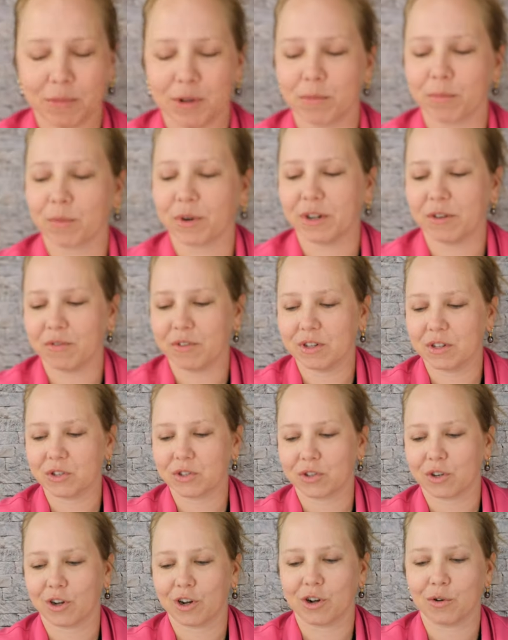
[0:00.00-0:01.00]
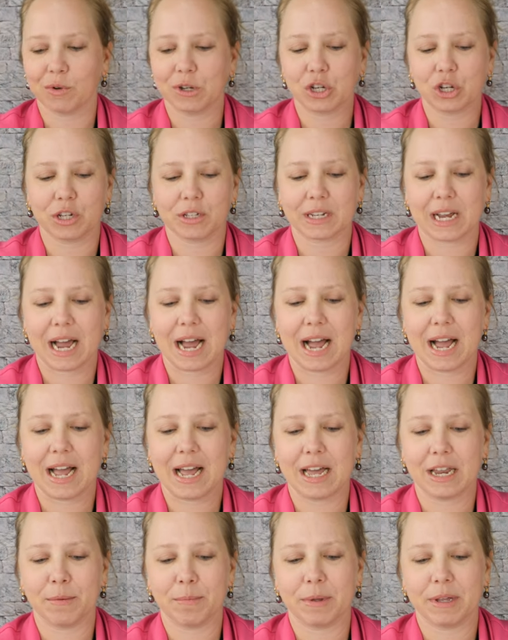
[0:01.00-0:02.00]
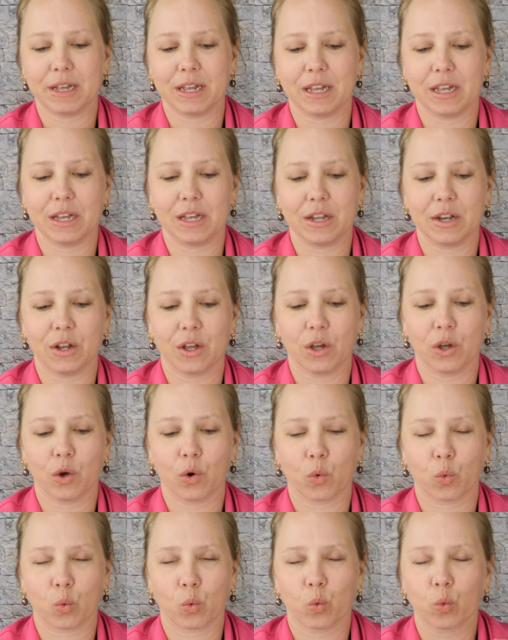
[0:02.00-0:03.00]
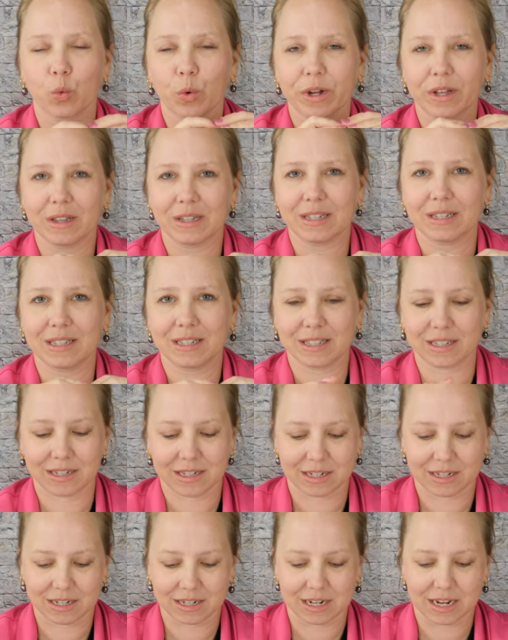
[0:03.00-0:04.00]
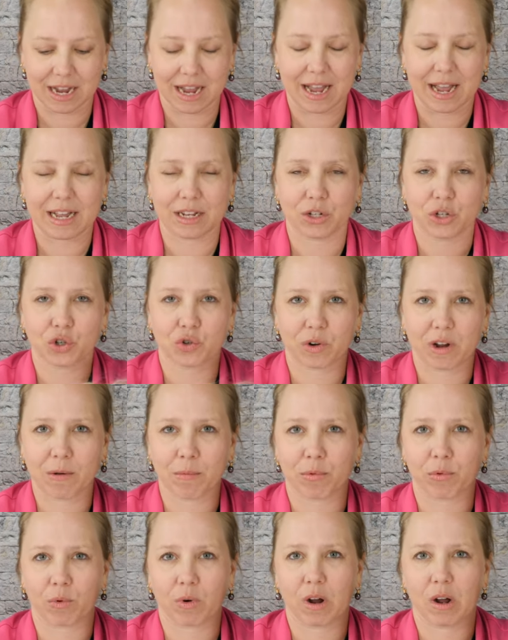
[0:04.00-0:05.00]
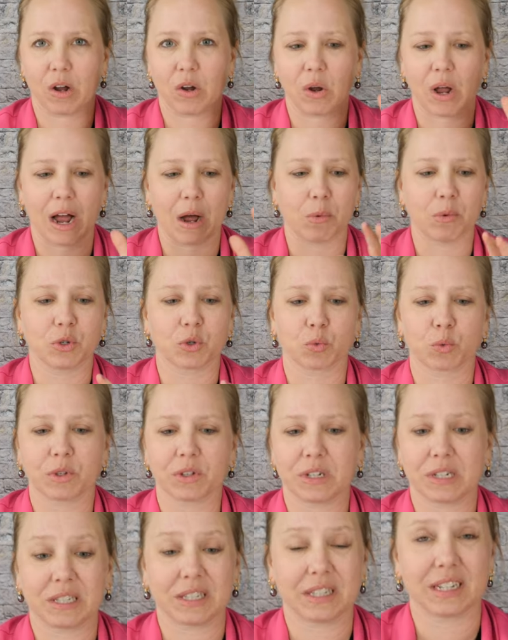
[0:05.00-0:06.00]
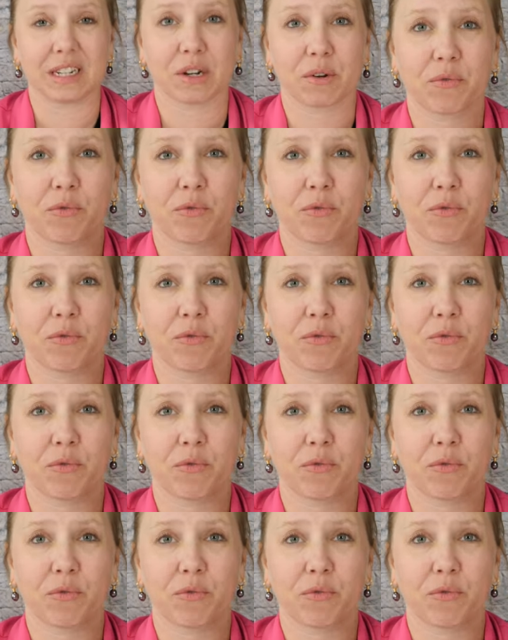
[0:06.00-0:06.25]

memory of this doll, which is I had been really sick. I had strep throat. I was really sick